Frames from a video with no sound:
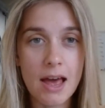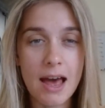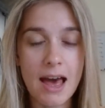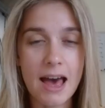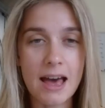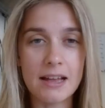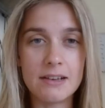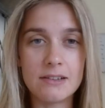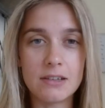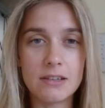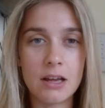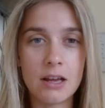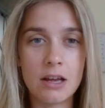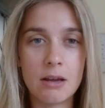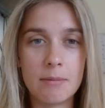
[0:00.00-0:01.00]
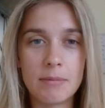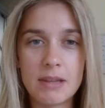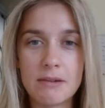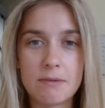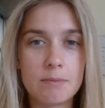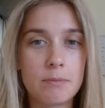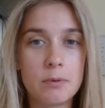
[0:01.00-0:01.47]
and um,
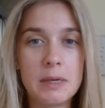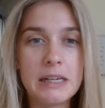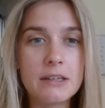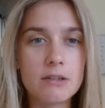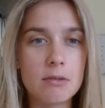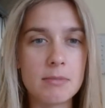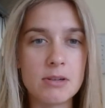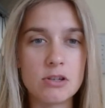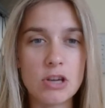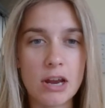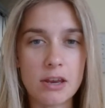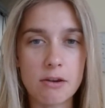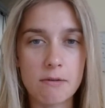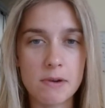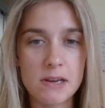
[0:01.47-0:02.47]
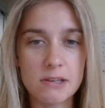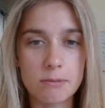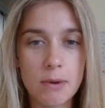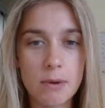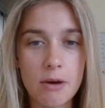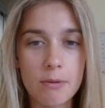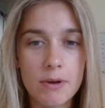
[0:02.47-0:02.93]
they were linked to him in January as
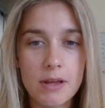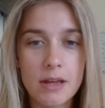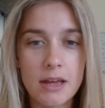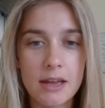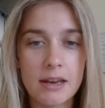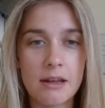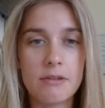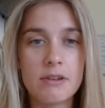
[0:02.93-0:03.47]
well. Now,